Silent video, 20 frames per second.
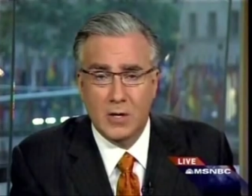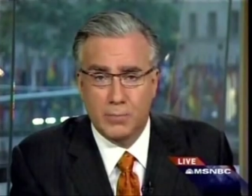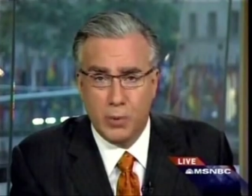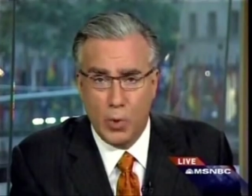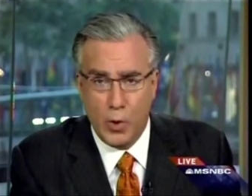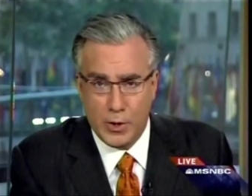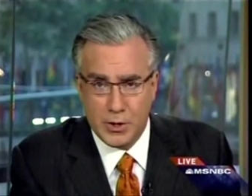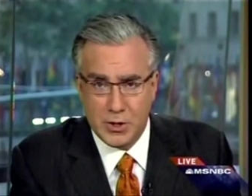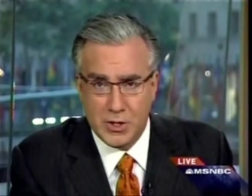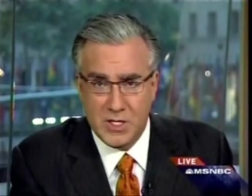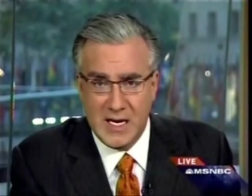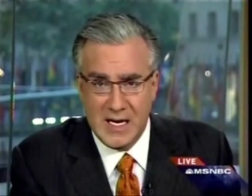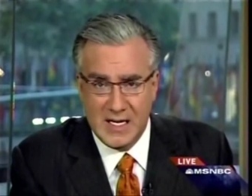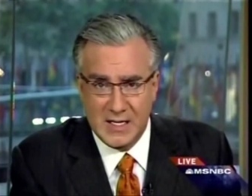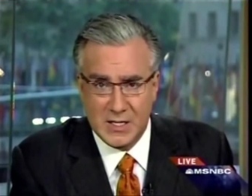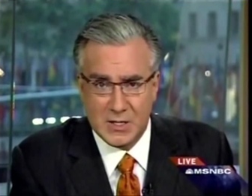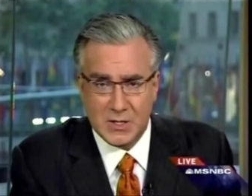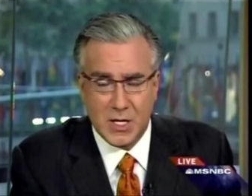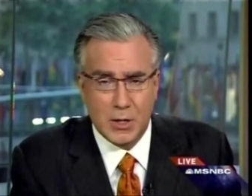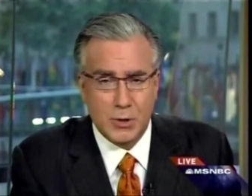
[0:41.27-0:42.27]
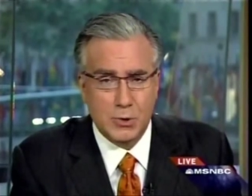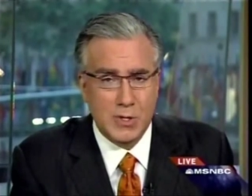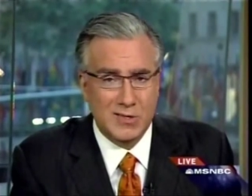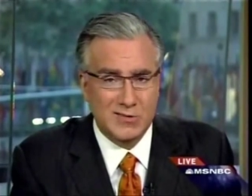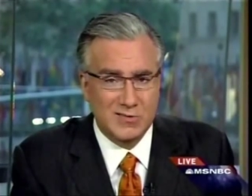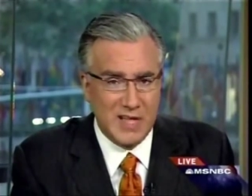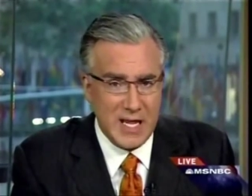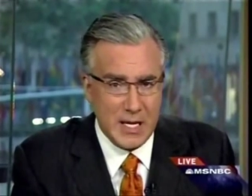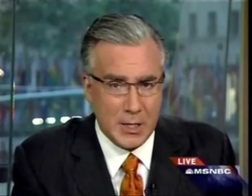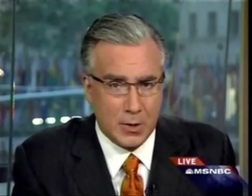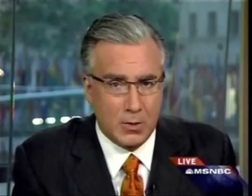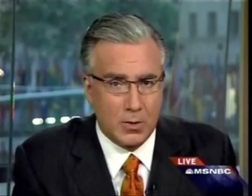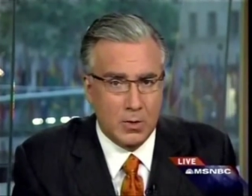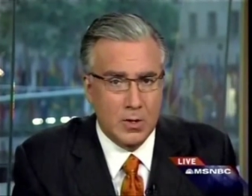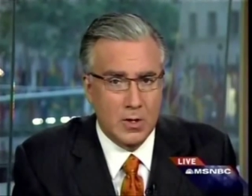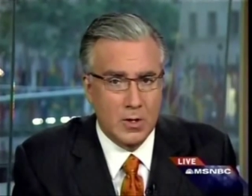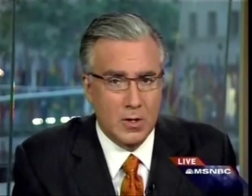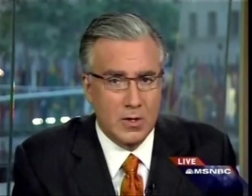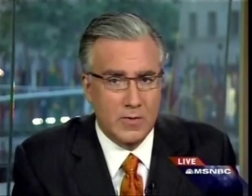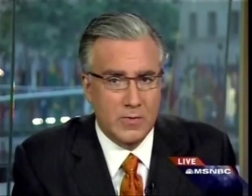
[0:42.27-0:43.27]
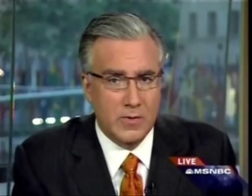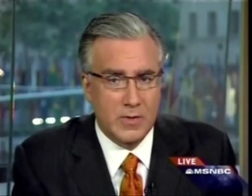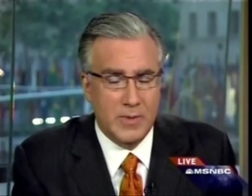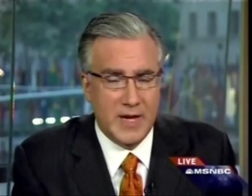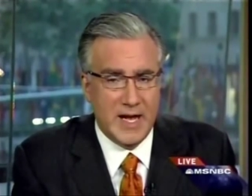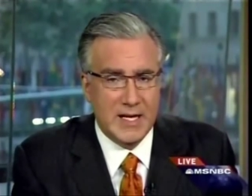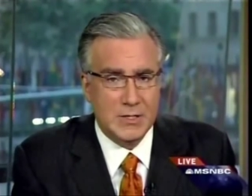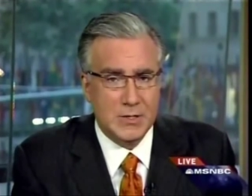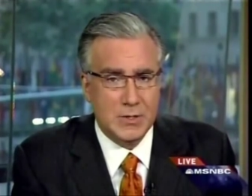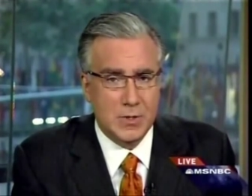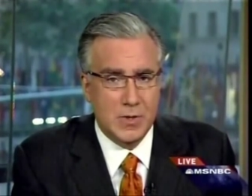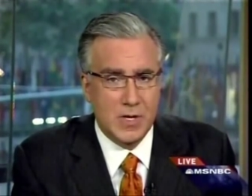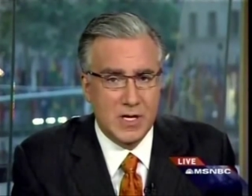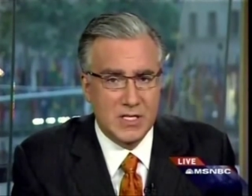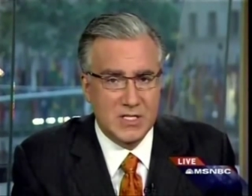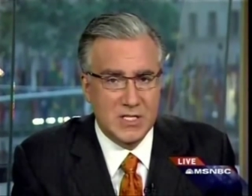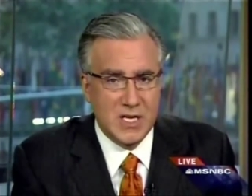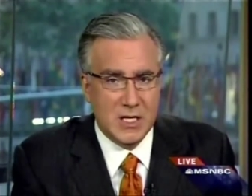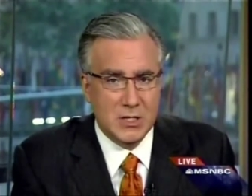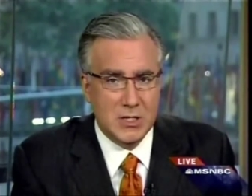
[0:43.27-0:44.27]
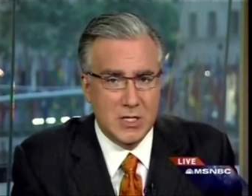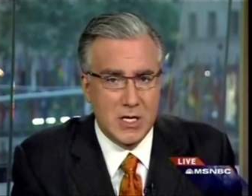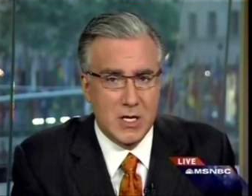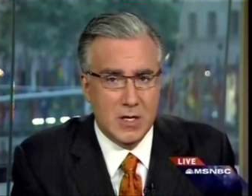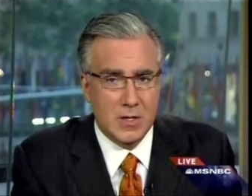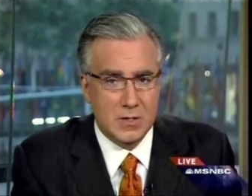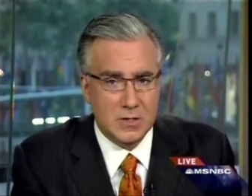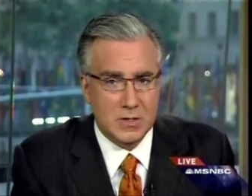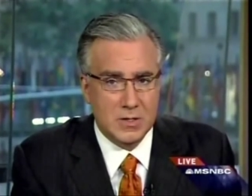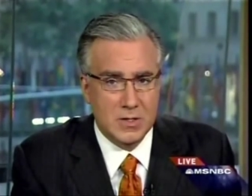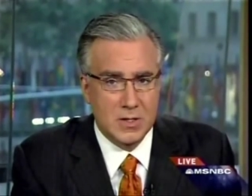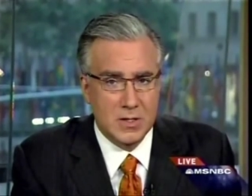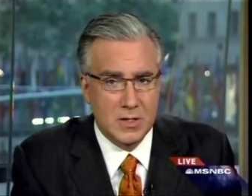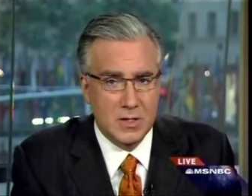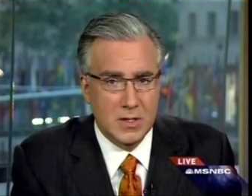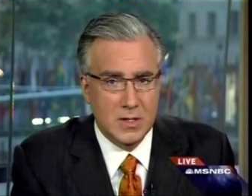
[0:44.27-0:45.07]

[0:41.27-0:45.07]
Abortion in this country legal for the past 36 years.